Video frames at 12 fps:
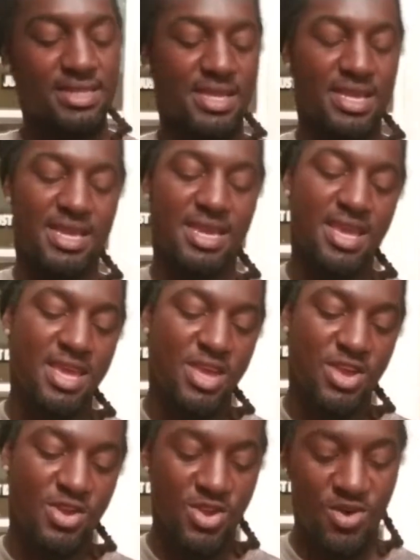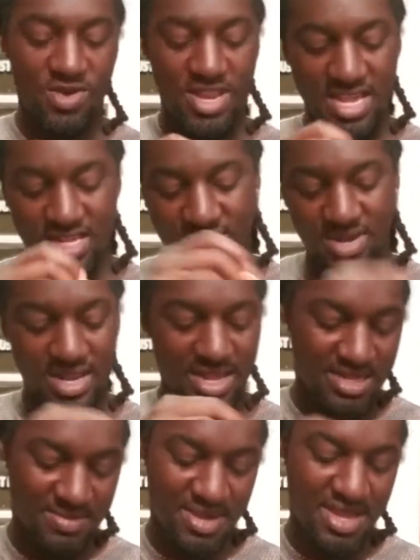And, you know, it is what it
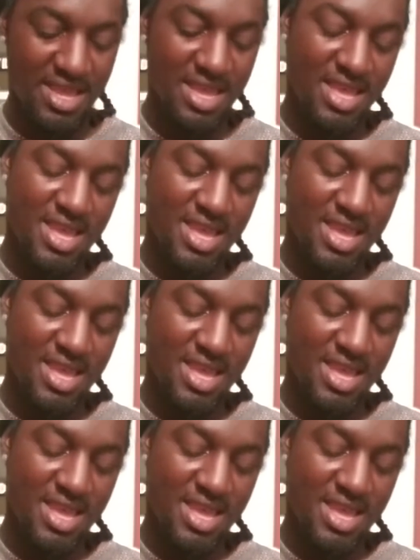is, man.